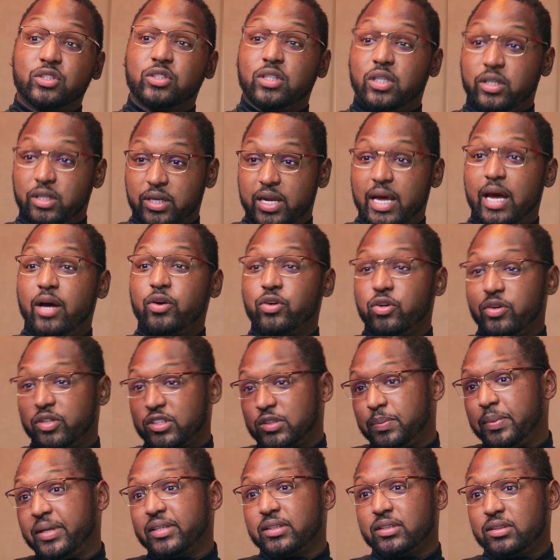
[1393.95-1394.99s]
and now you're
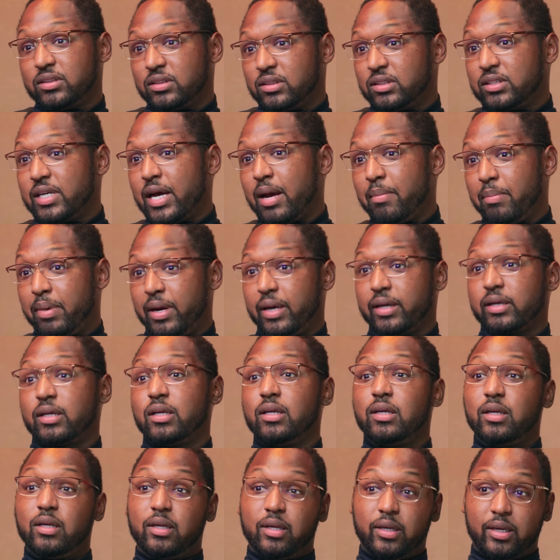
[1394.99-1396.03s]
expected to tap back
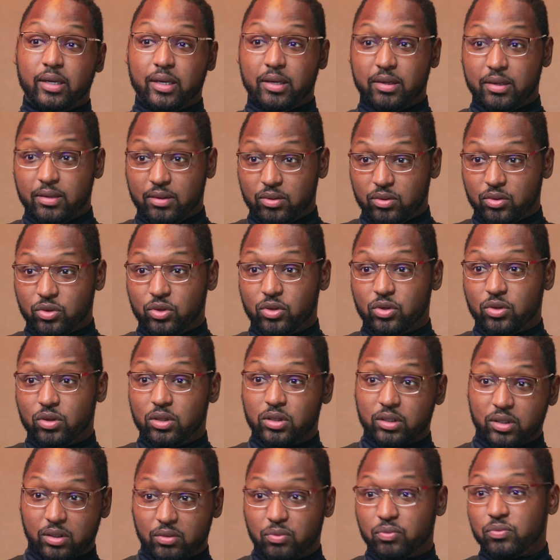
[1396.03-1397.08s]
in and you're
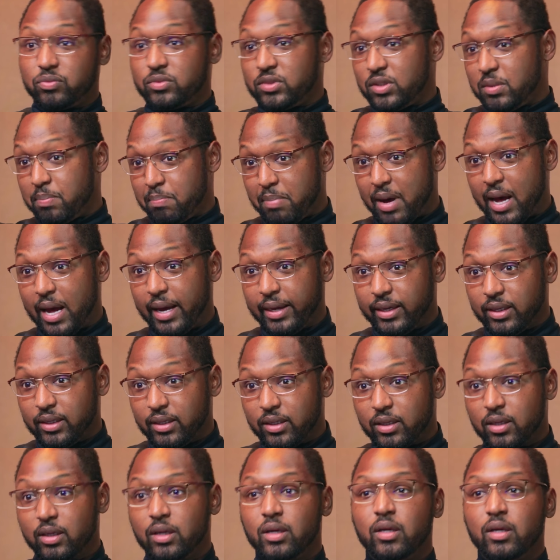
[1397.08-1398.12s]
looking to buy it.